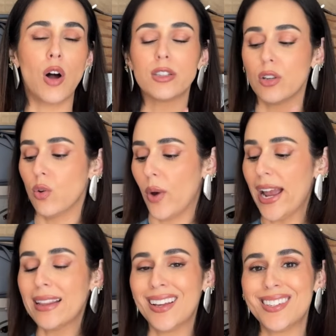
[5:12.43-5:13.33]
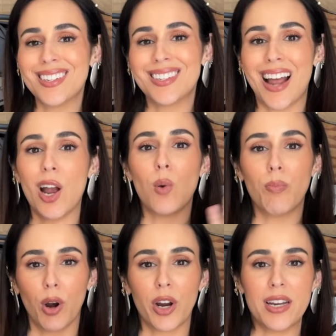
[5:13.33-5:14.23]
So the way I like to style
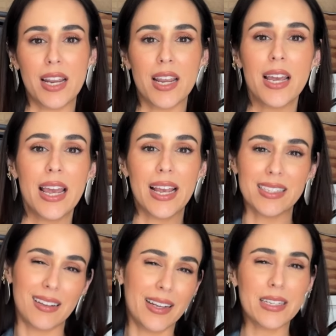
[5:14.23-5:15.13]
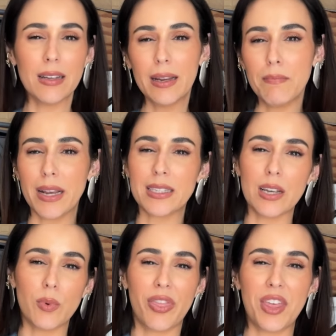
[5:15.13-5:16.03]
burgundy is I like to like mix it
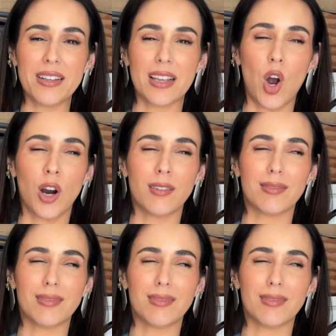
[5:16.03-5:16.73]
with things that aren't